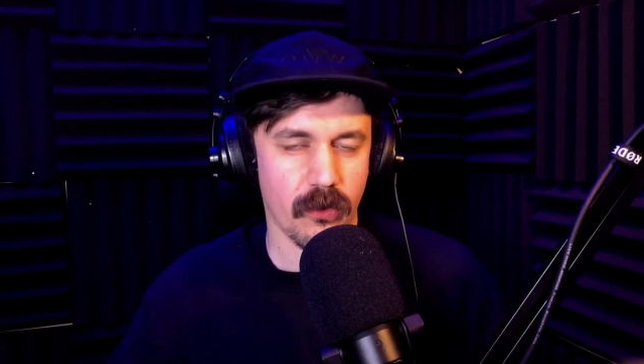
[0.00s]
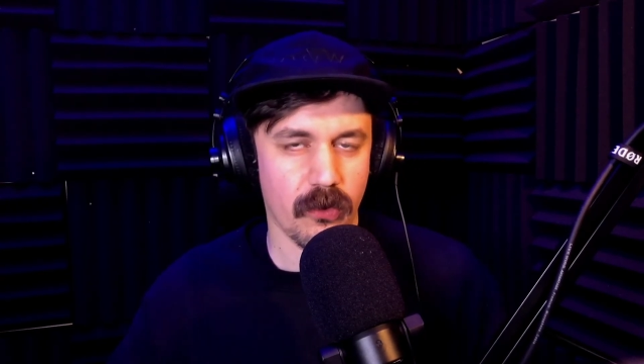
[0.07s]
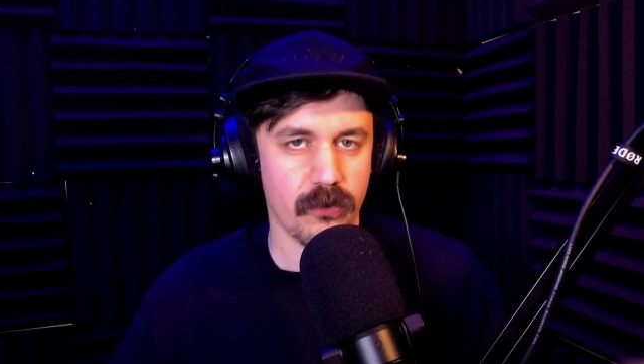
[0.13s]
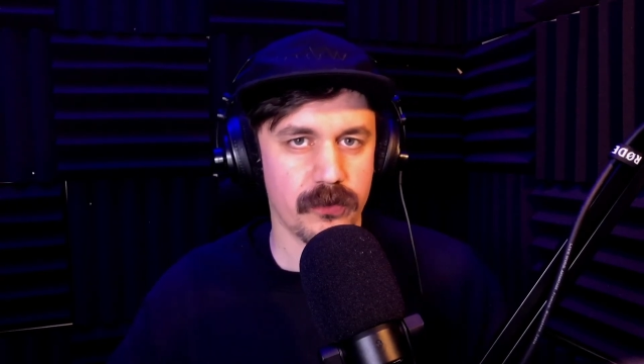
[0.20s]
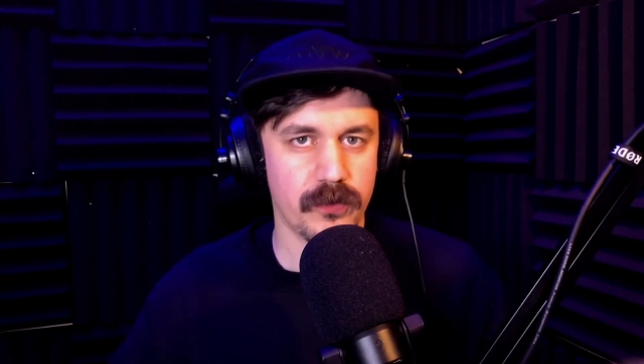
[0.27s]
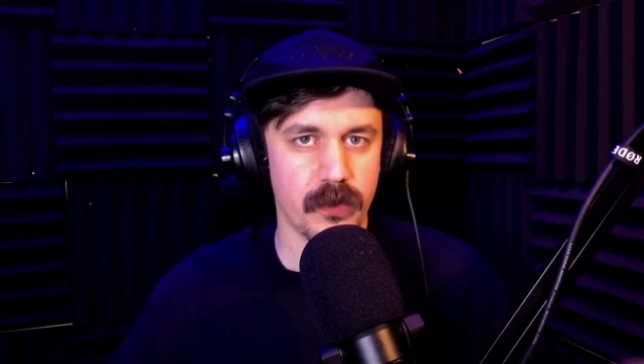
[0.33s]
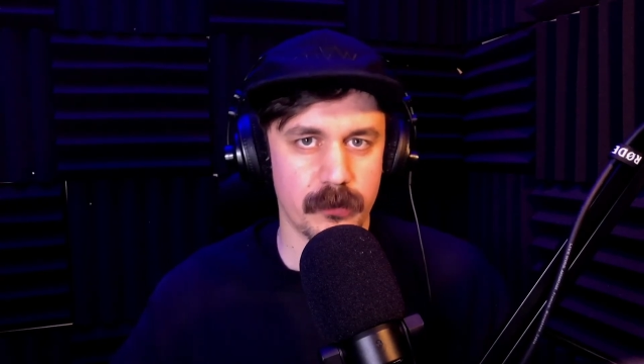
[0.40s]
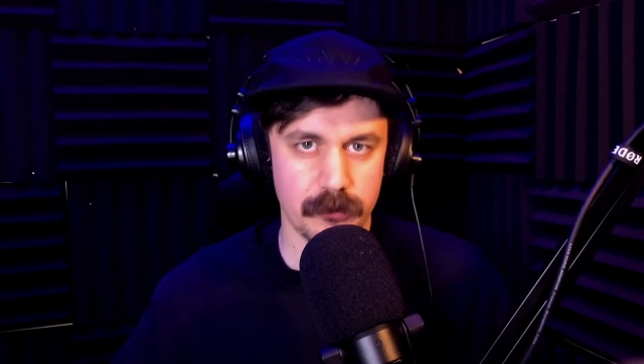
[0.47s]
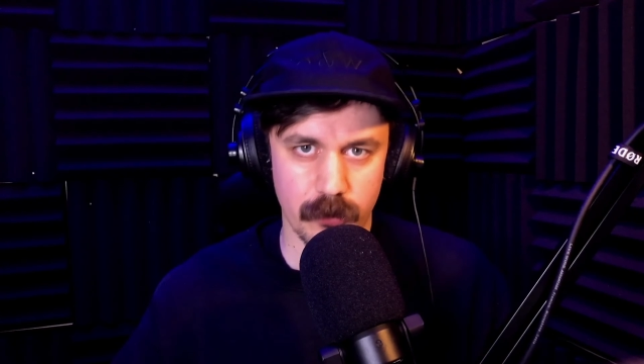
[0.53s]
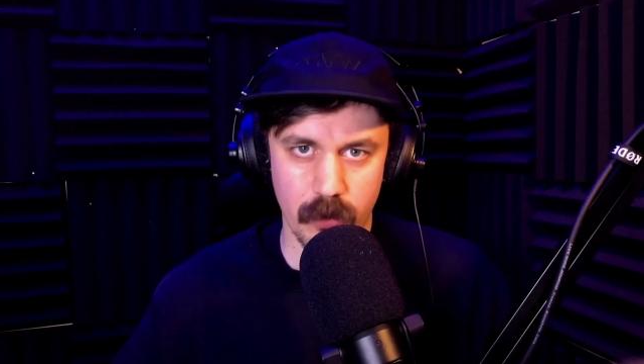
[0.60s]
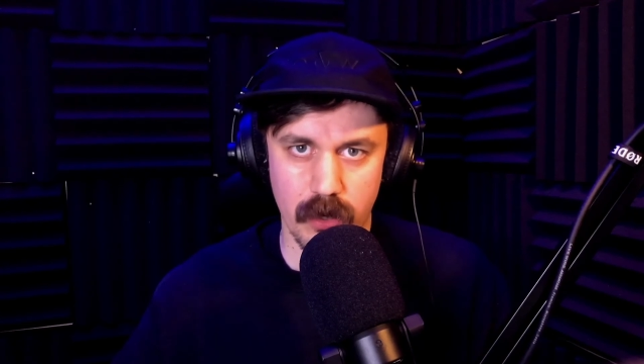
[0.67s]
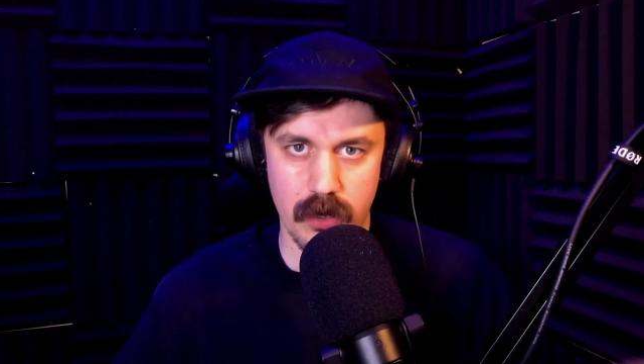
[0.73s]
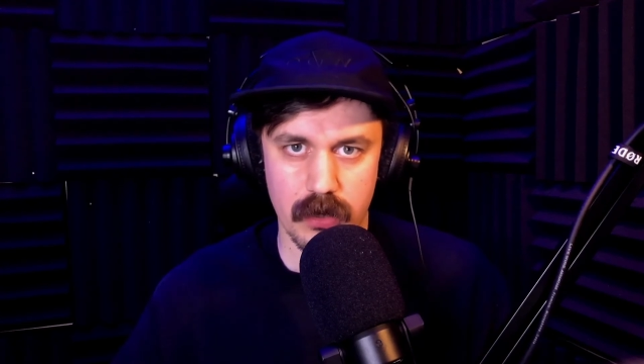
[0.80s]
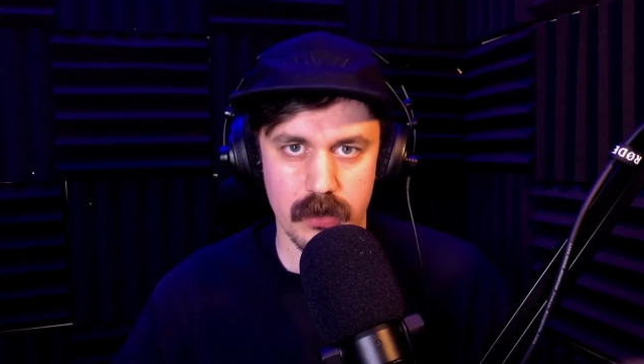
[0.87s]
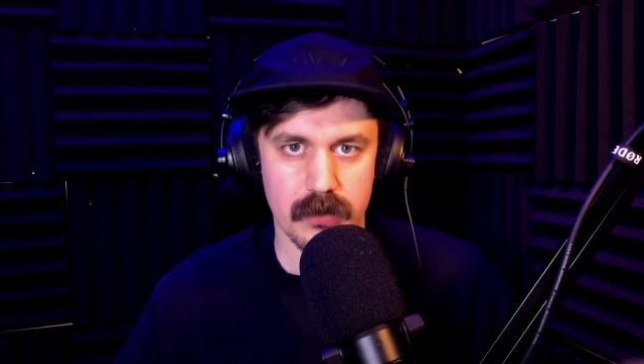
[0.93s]
the whole film
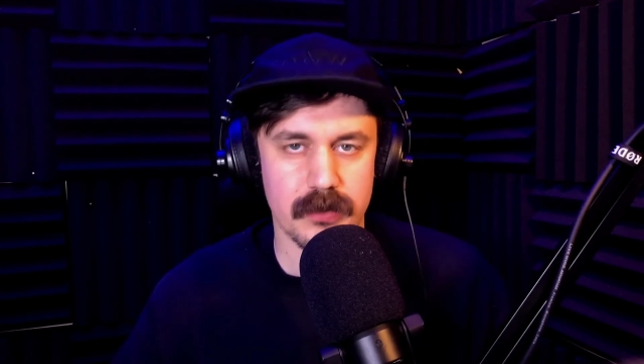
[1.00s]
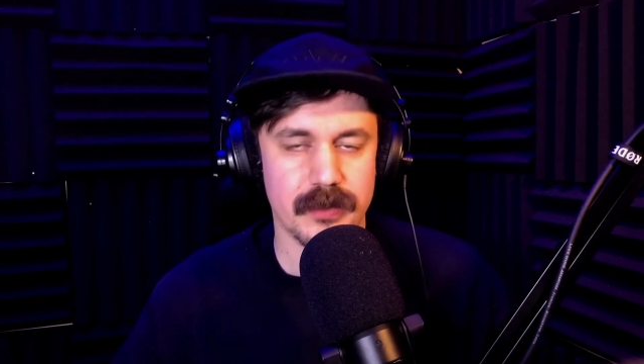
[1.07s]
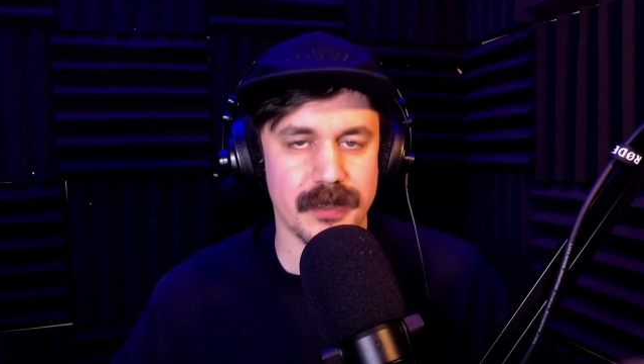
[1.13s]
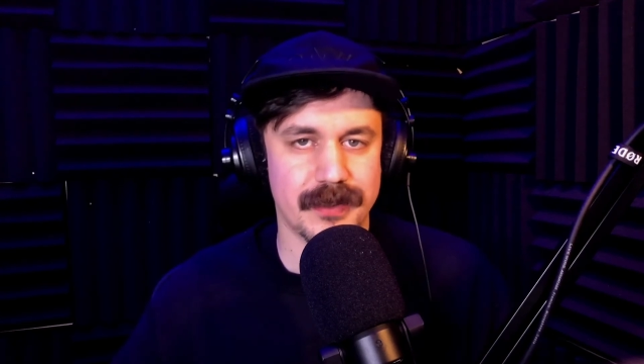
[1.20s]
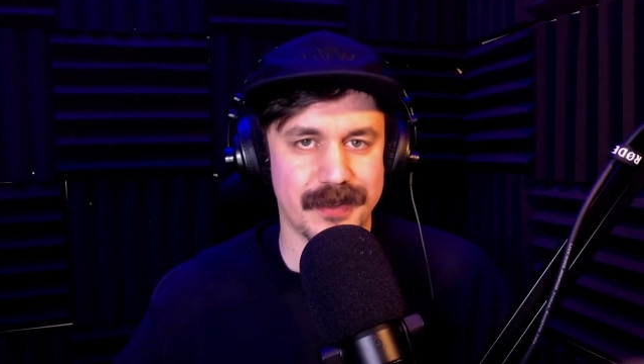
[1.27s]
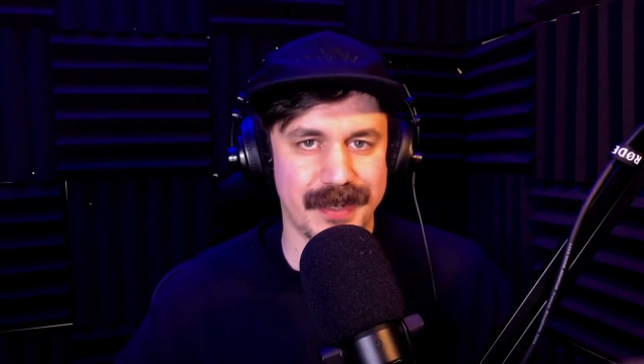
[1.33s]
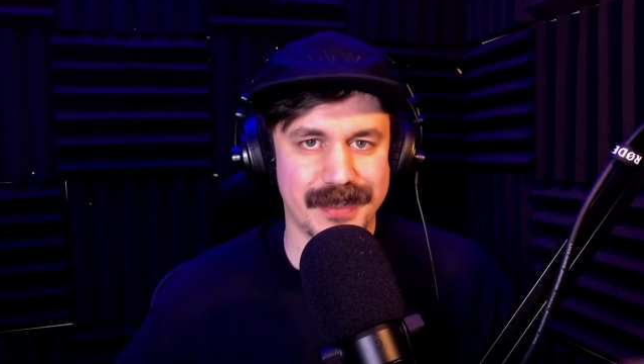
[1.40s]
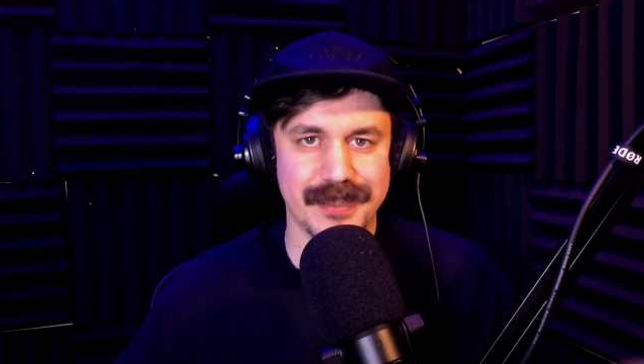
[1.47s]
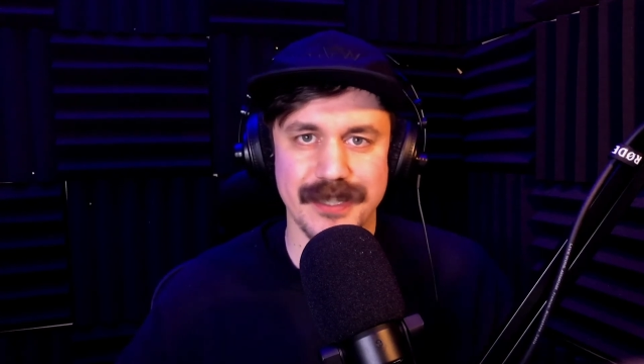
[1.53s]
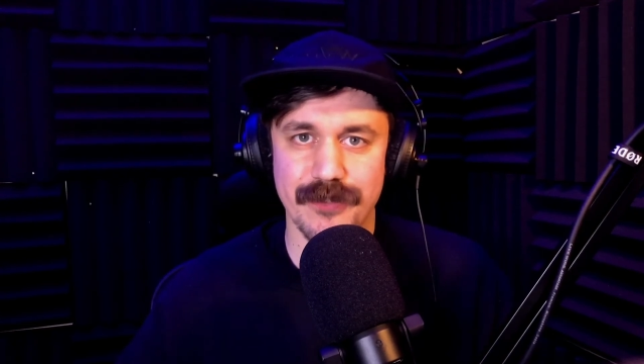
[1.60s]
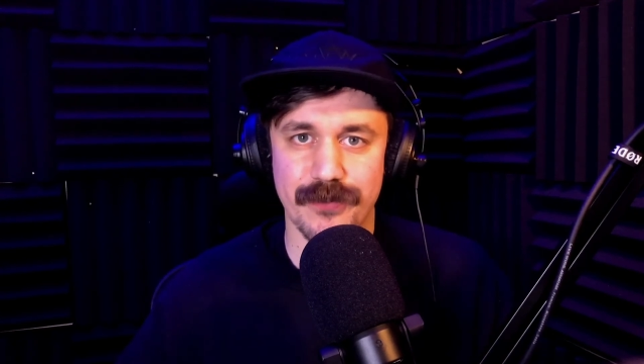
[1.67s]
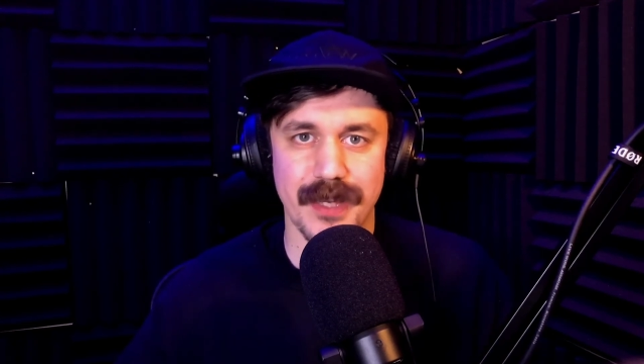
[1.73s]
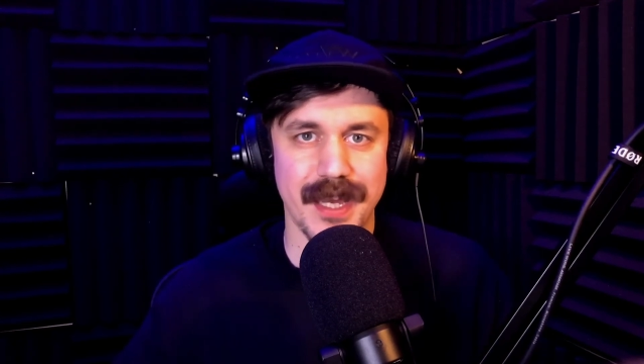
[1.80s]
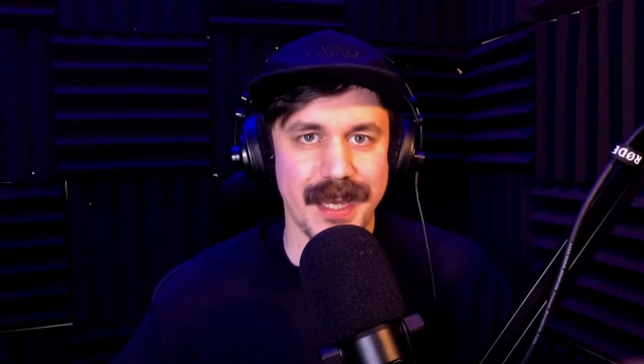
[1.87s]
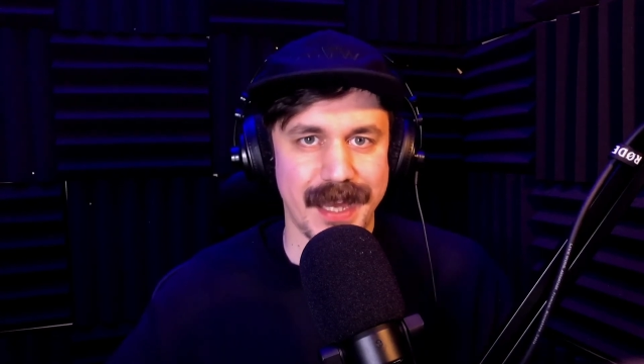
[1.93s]
noir
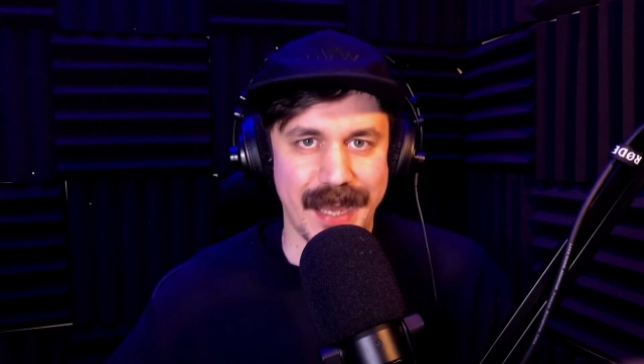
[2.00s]
detective